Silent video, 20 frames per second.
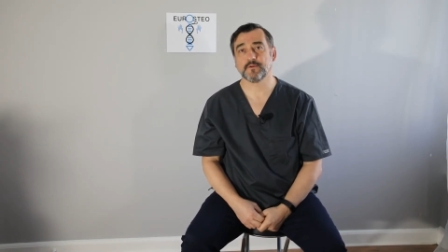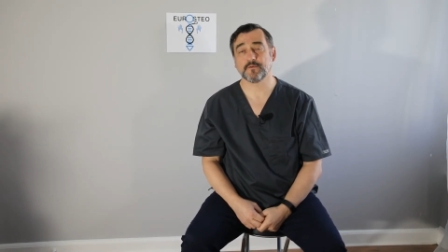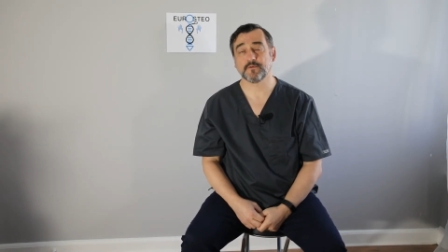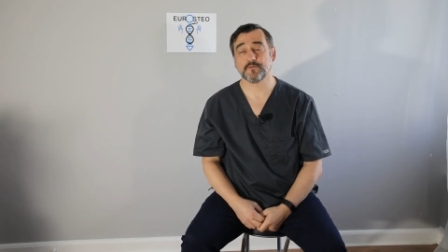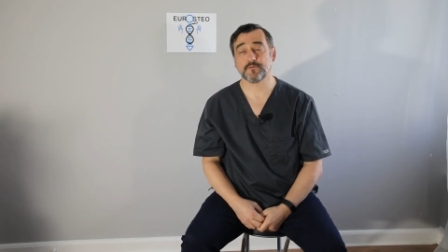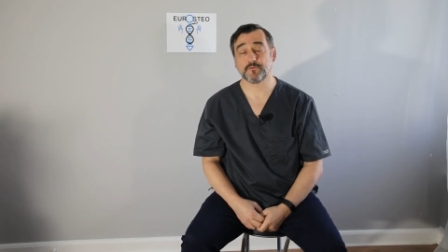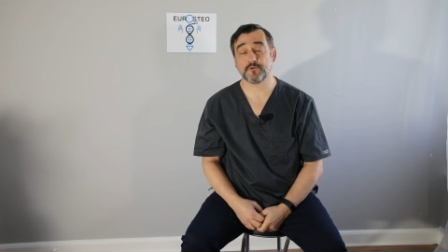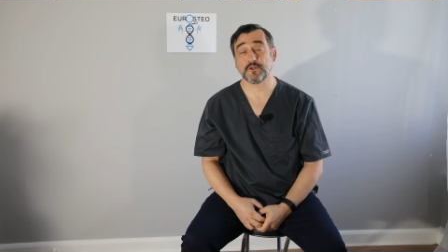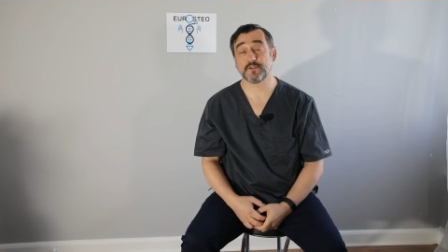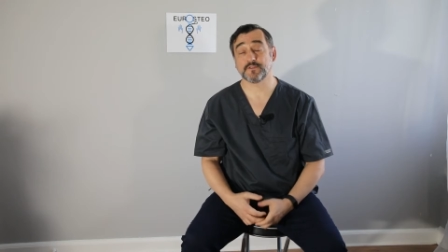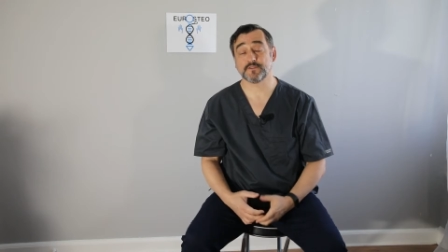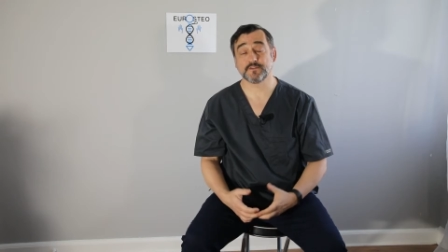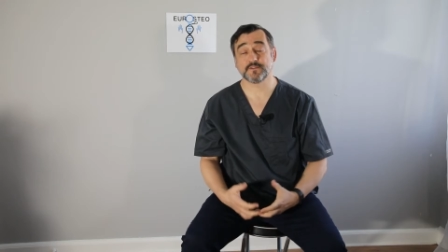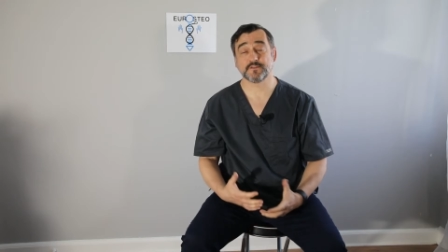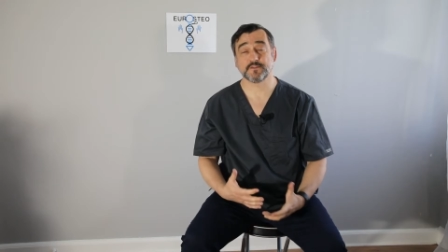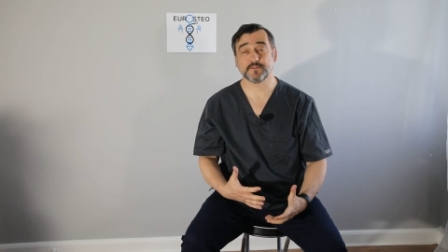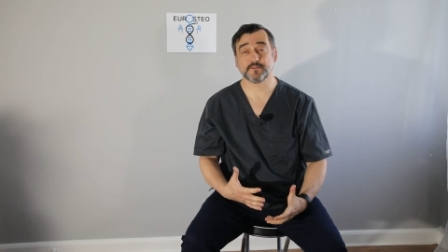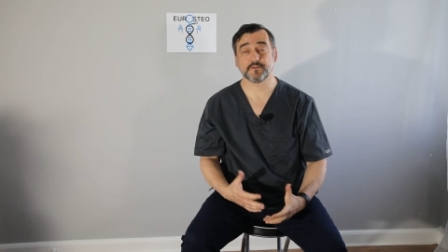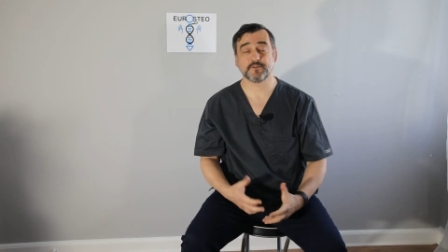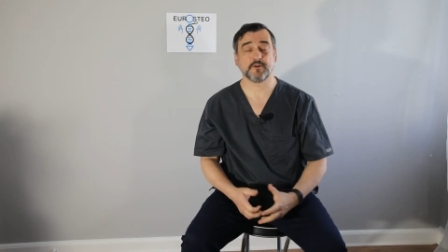what
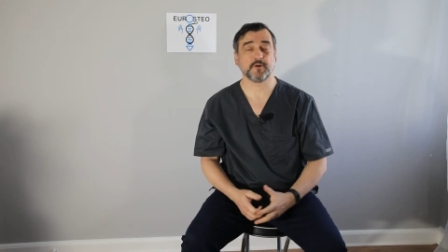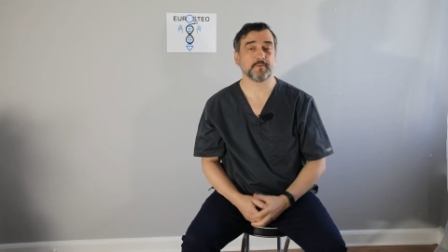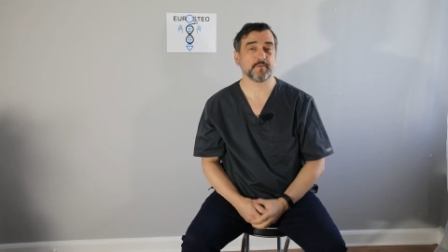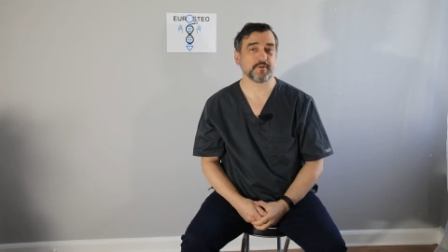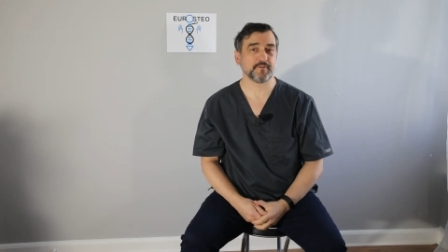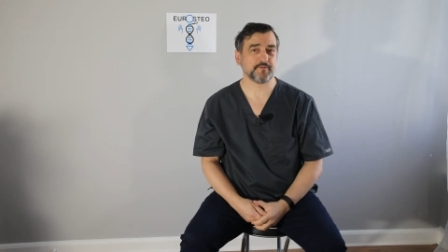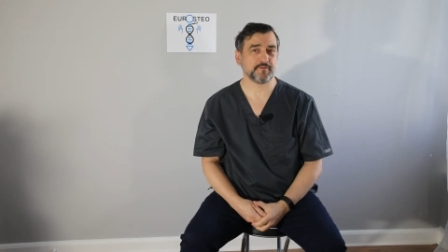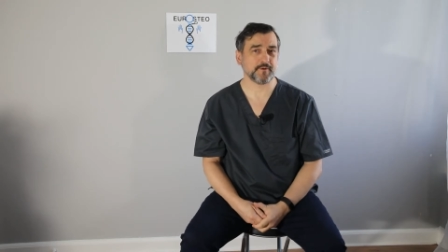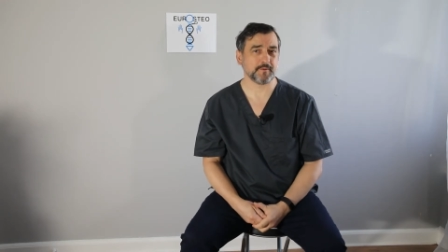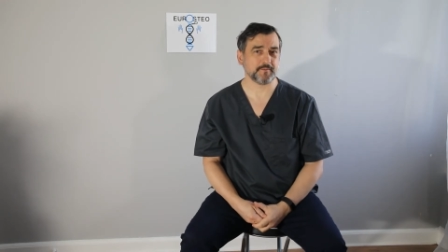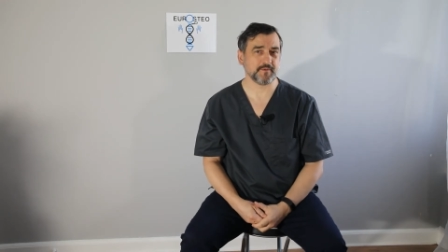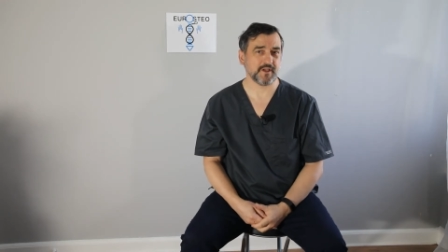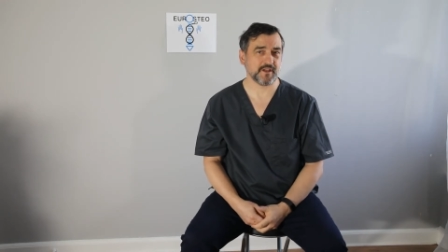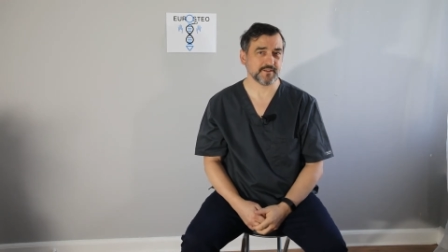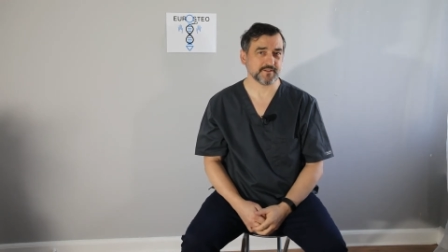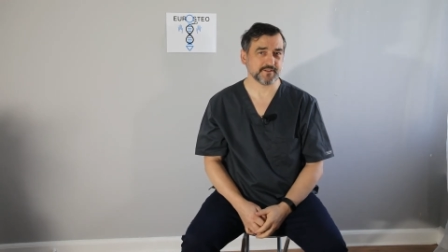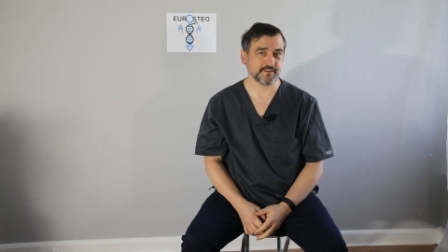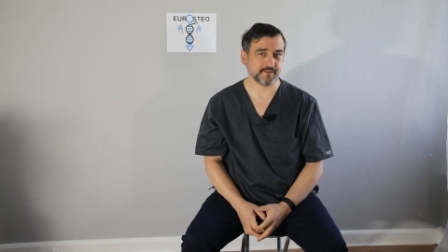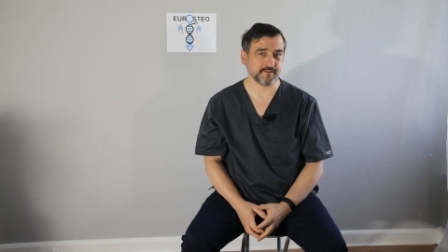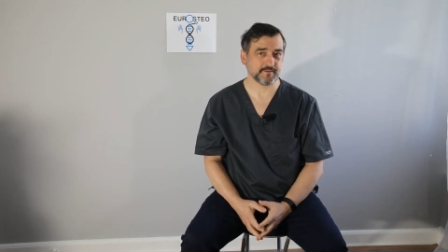coming from
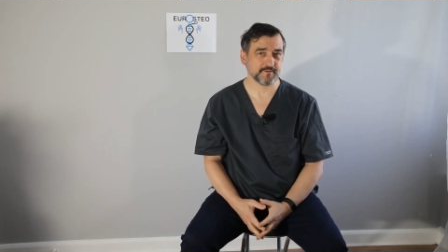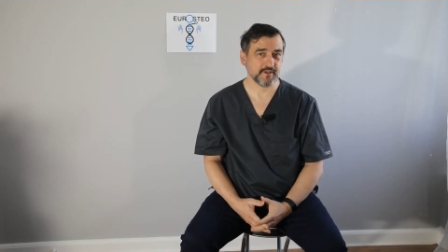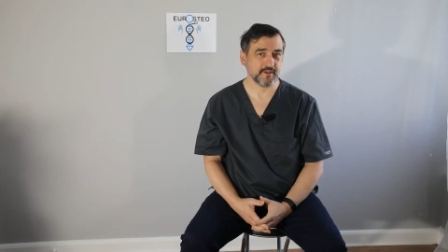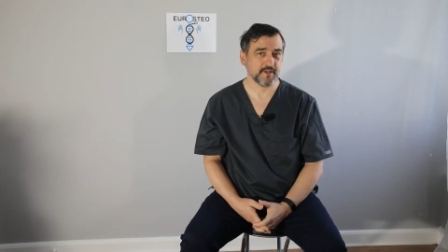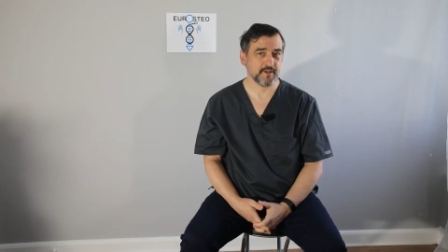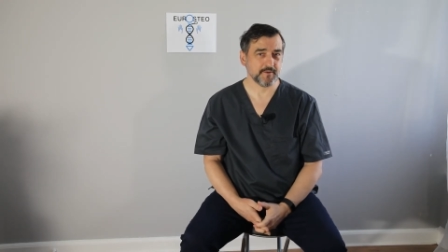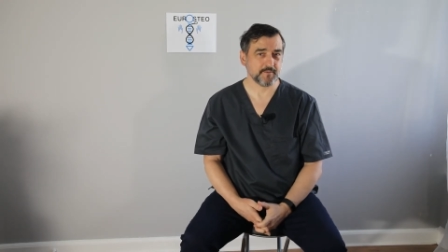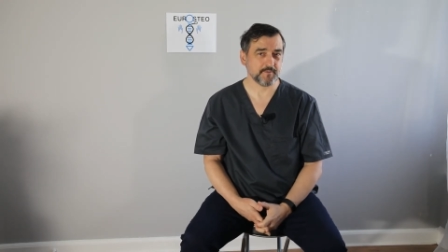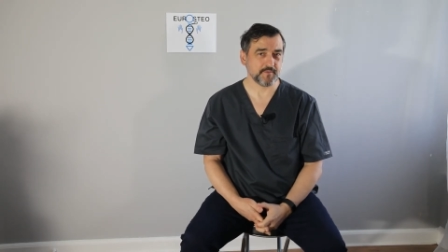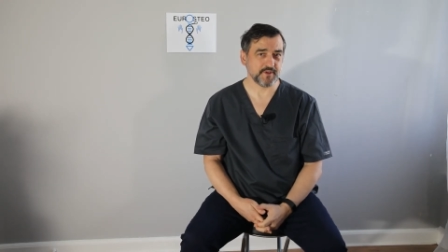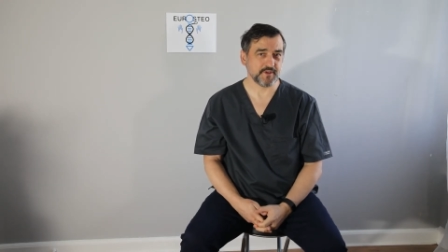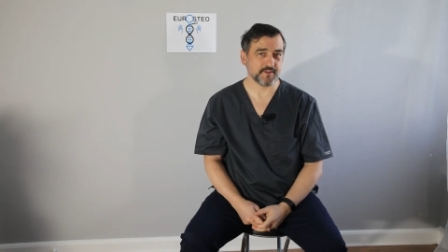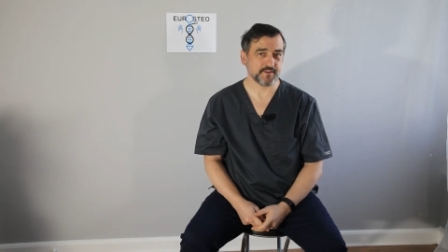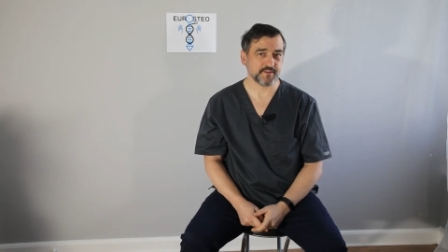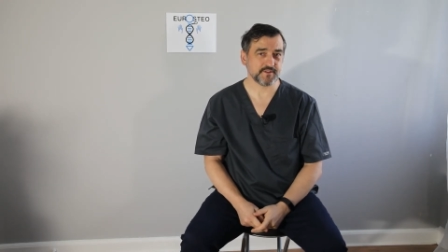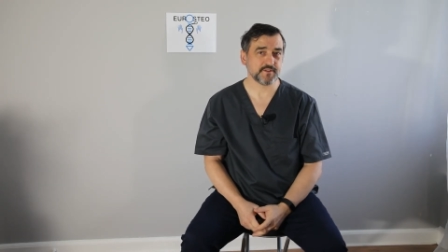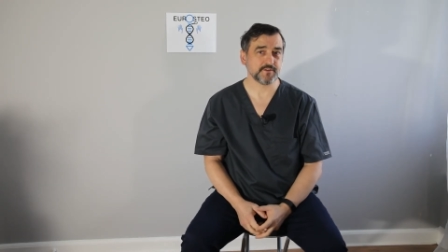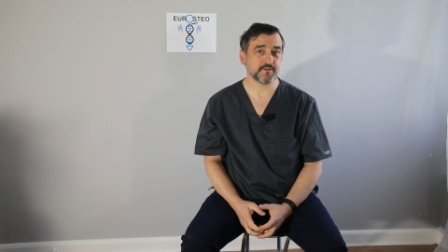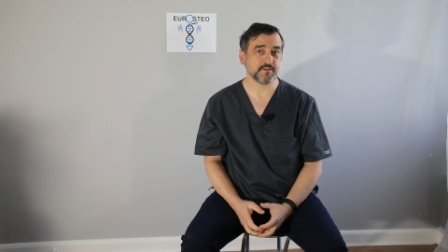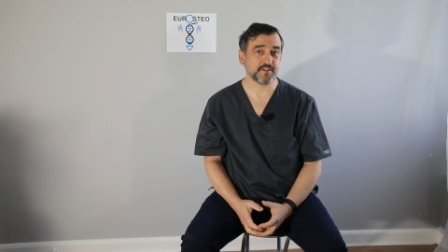Latin
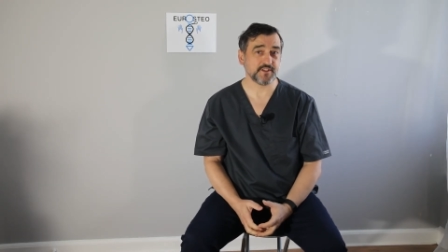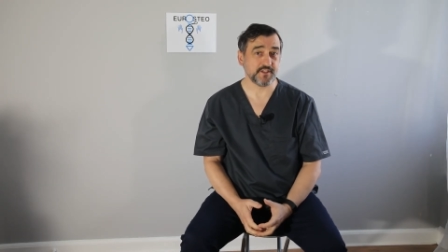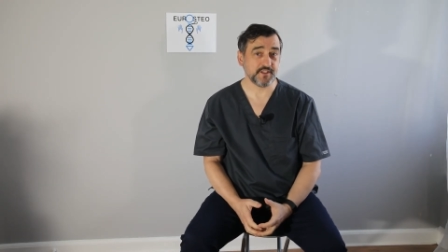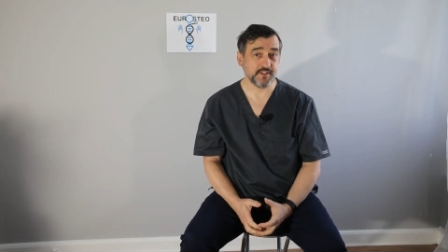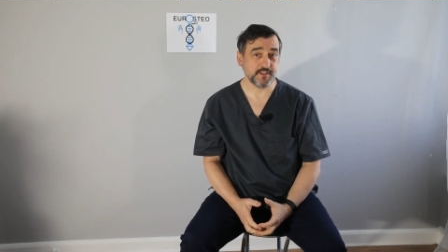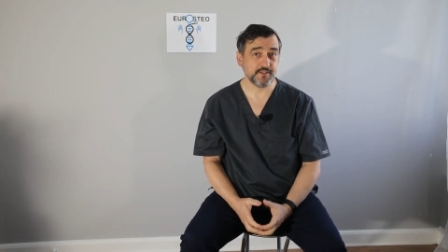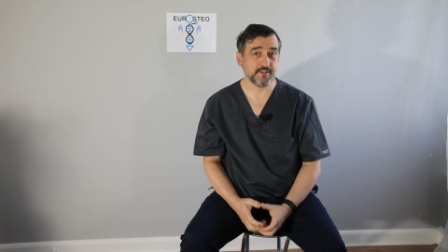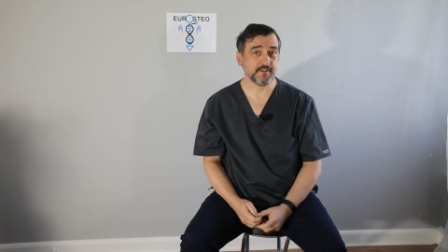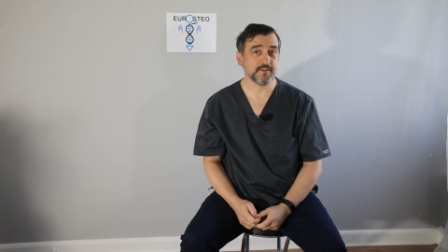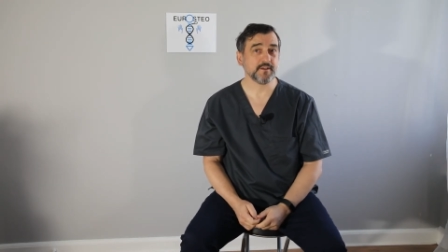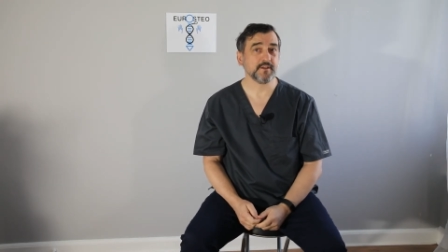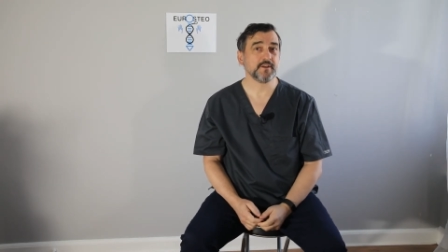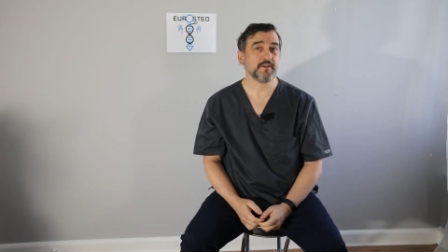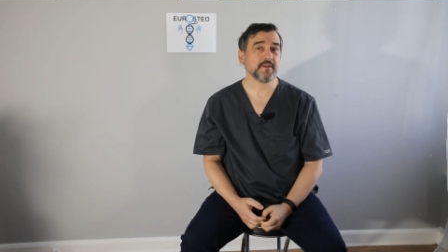means a key.